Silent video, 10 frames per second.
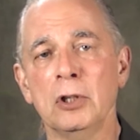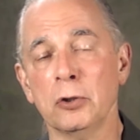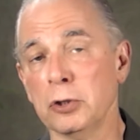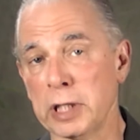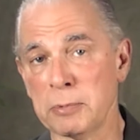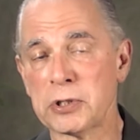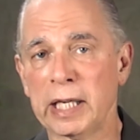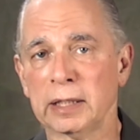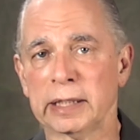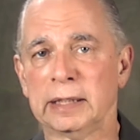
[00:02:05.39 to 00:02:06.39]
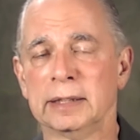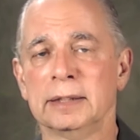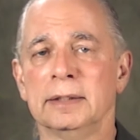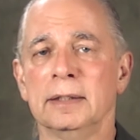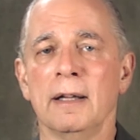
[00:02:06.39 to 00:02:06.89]
Her name is Kelly.
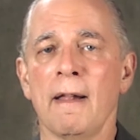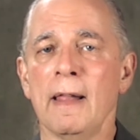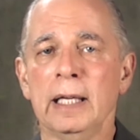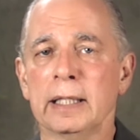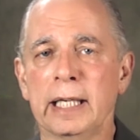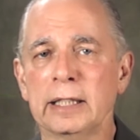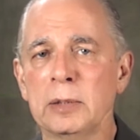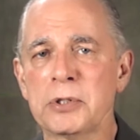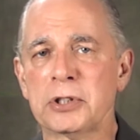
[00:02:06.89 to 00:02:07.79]
Kelly was